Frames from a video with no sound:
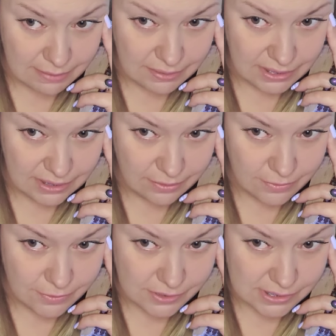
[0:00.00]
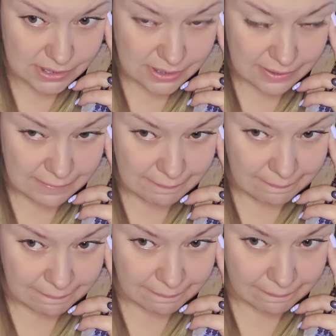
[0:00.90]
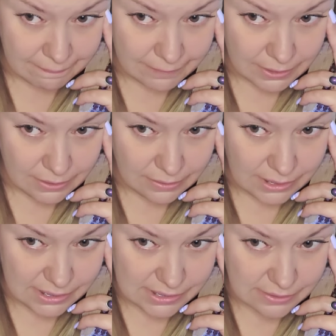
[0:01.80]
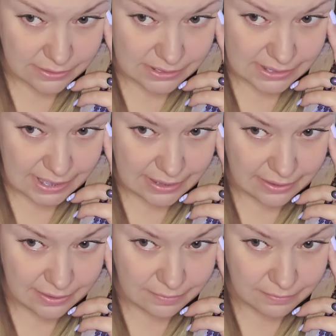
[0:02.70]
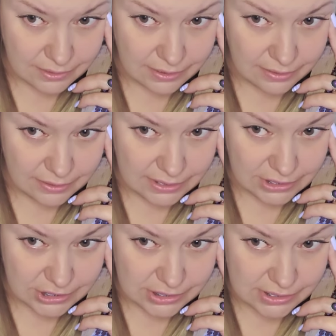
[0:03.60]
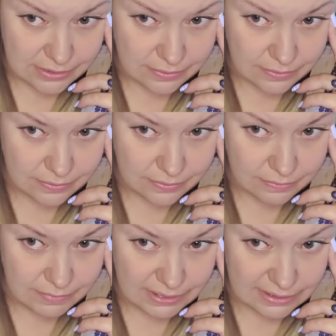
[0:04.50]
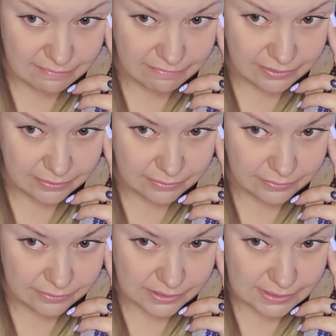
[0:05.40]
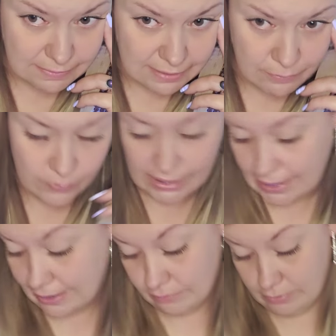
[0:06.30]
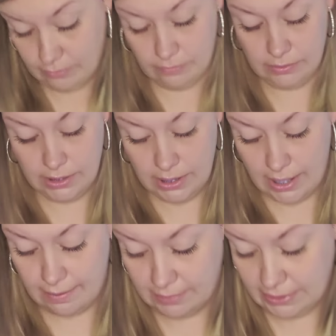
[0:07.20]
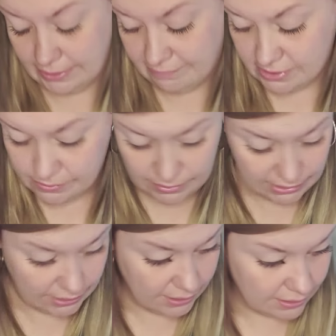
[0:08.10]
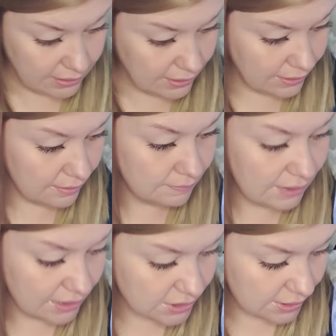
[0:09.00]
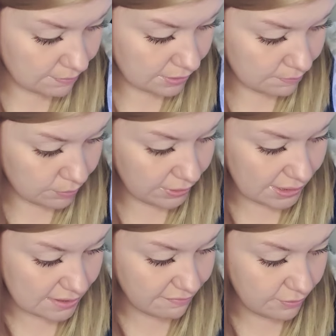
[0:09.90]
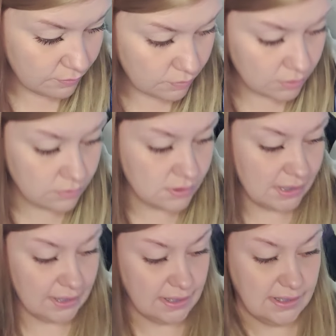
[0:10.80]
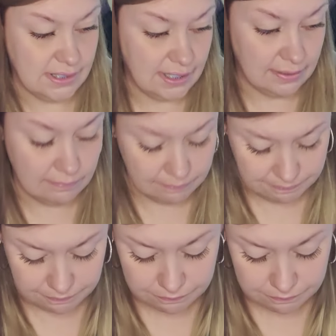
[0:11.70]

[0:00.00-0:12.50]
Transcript: maybe they use lust or desire, their addictions to make them feel some type of way. I don't know. I'm going to leave this reading here. Um, actually, I'm going to pull you guys a few oracles, like I said,